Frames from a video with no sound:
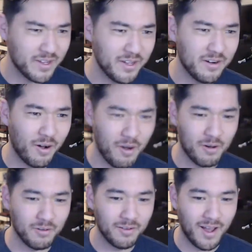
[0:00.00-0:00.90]
good
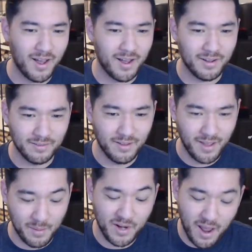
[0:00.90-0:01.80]
haul. I
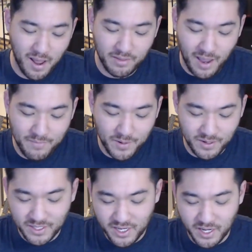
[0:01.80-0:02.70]
mean, I've
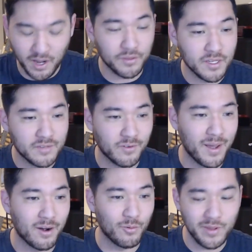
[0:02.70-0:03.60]
been sitting on these for
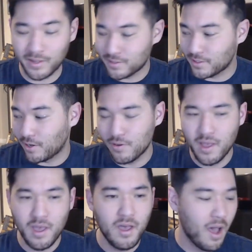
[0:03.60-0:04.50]
about a week. So
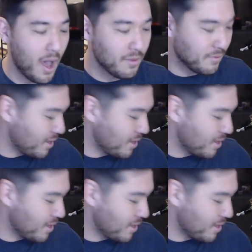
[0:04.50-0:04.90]
other